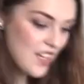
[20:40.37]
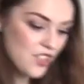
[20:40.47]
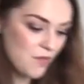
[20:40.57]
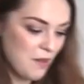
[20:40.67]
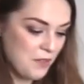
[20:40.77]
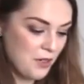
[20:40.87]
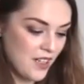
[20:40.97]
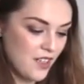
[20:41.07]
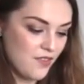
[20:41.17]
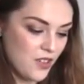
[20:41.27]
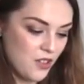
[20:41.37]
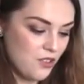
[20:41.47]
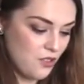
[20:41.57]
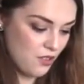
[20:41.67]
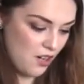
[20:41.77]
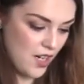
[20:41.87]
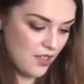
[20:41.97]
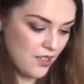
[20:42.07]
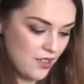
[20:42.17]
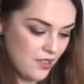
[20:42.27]
actually might be quite good for contouring.
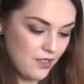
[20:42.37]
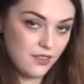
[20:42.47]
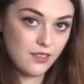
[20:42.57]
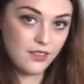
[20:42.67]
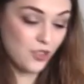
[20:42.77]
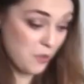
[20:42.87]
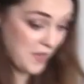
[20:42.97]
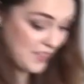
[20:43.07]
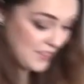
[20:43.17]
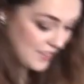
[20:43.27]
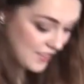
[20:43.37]
Stop it.